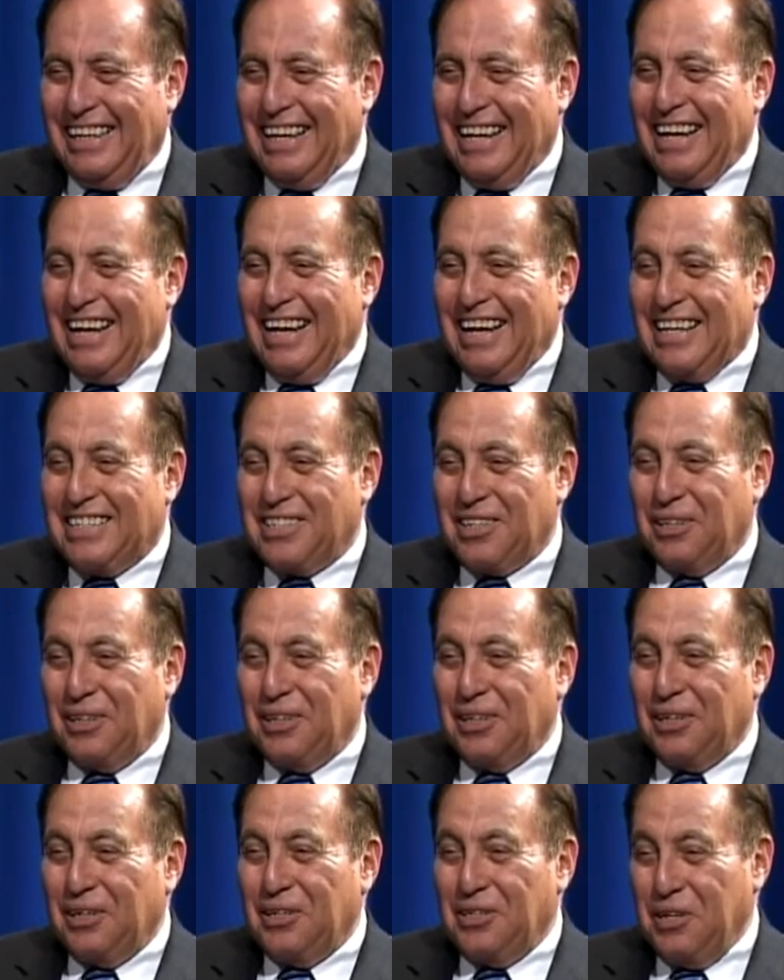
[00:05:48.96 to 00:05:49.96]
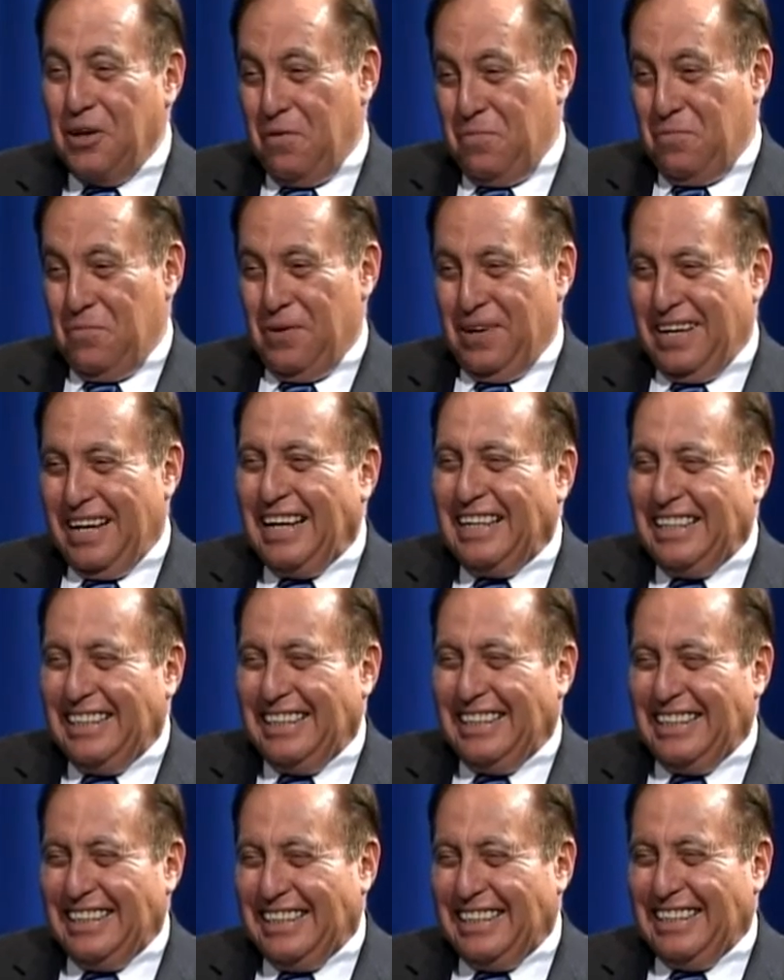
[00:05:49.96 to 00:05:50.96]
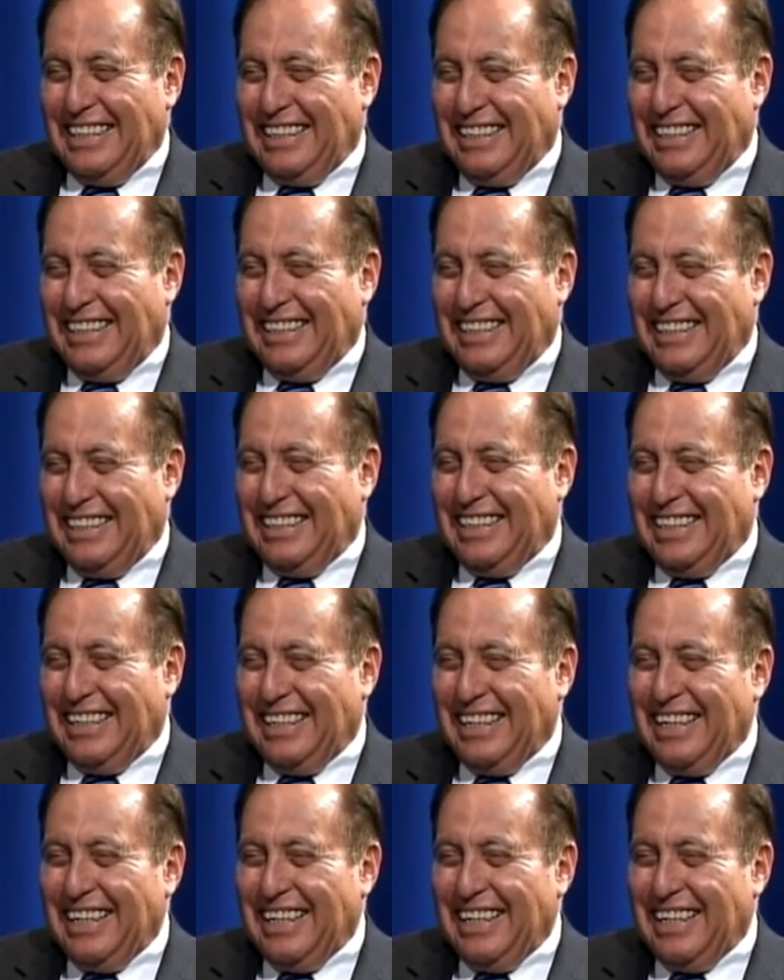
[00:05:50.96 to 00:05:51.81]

And they don't always get the best food.